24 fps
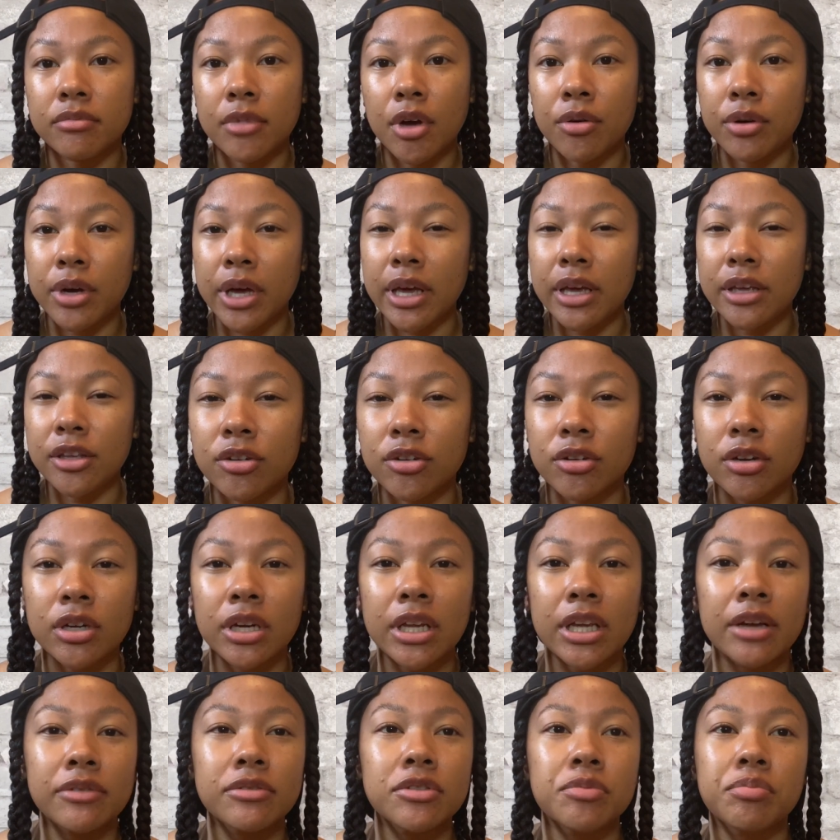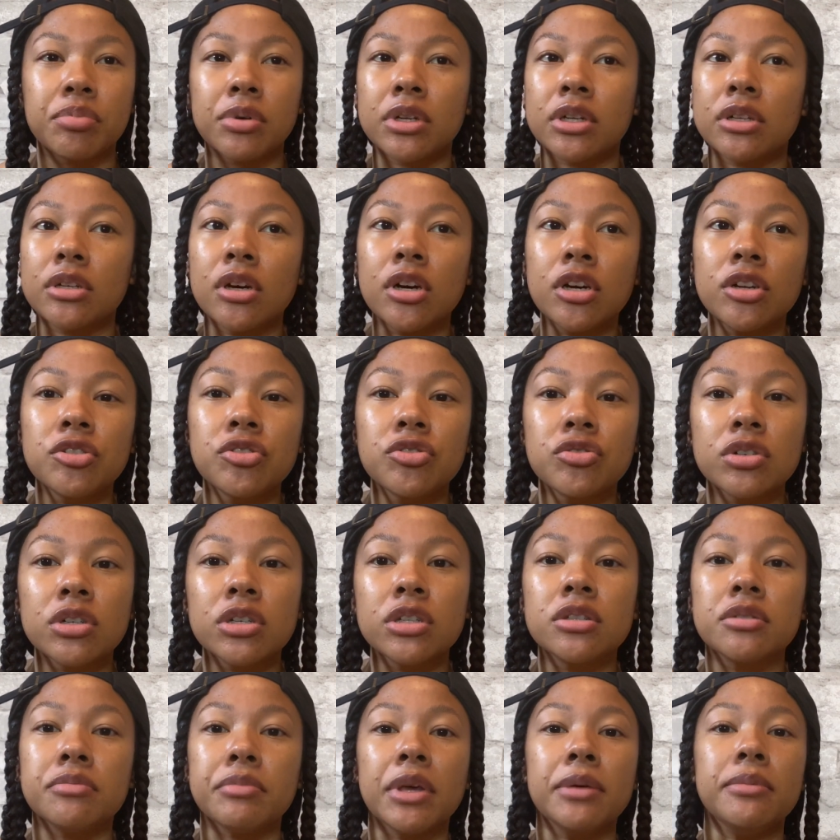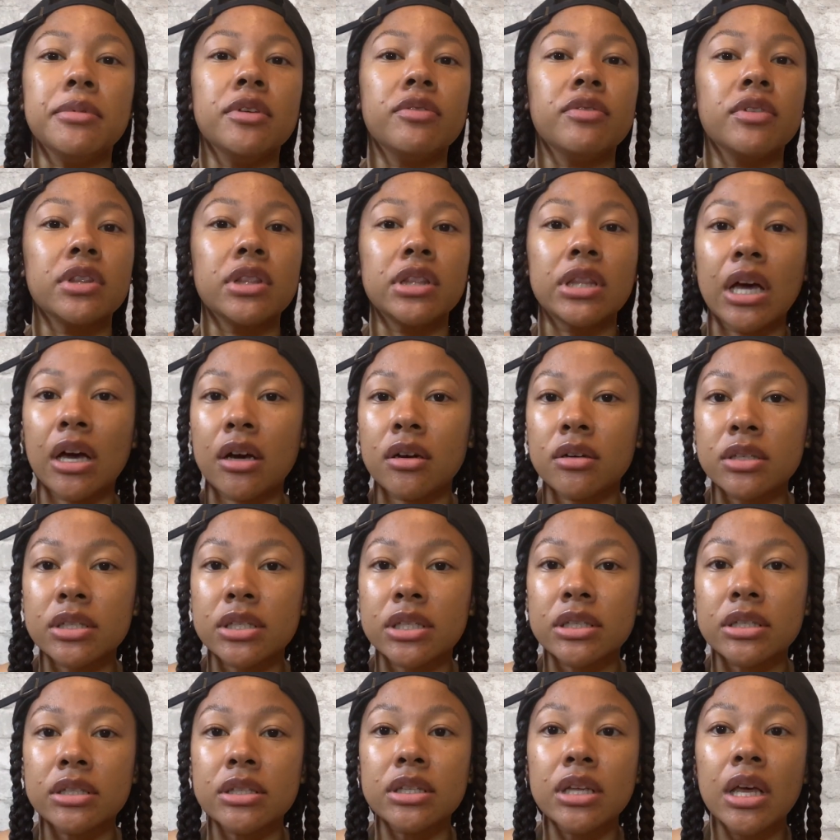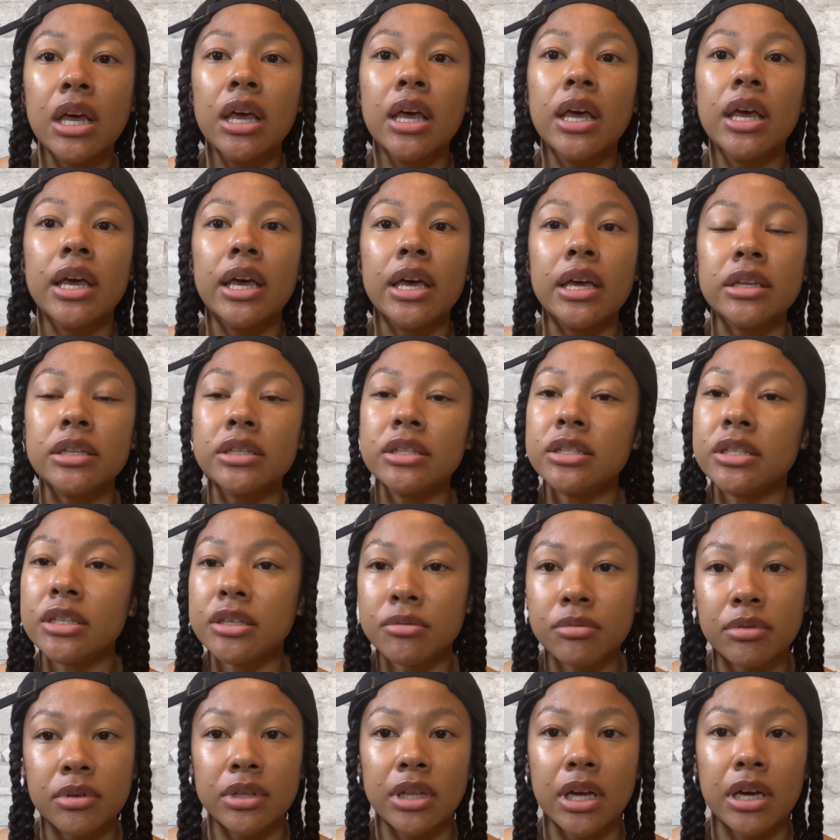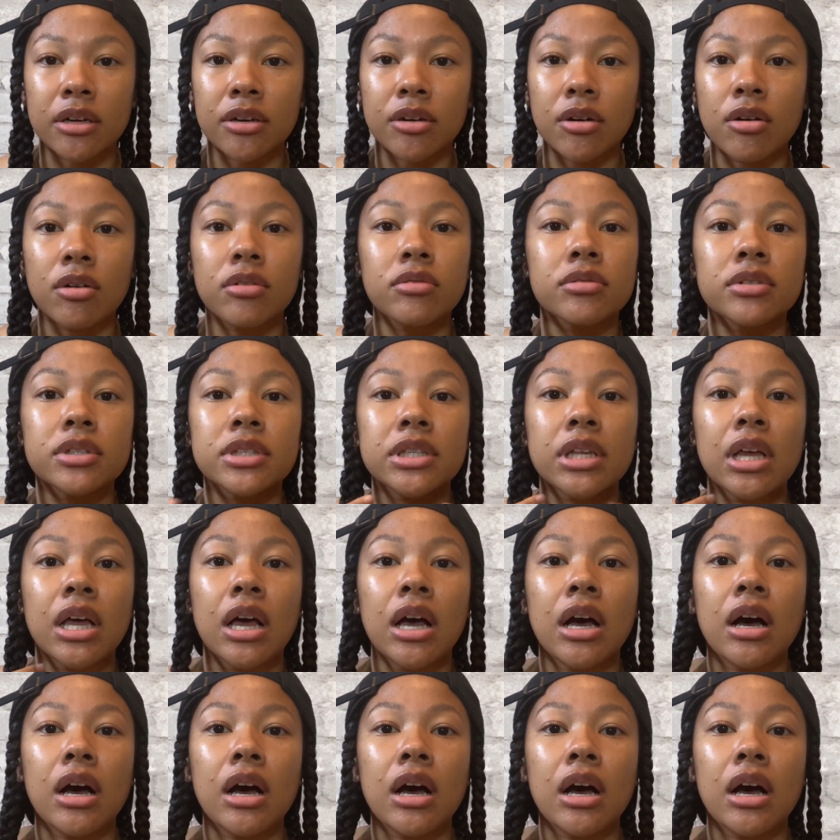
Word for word: Okay, going to have to put in hundreds, maybe even thousands, and see where that goes.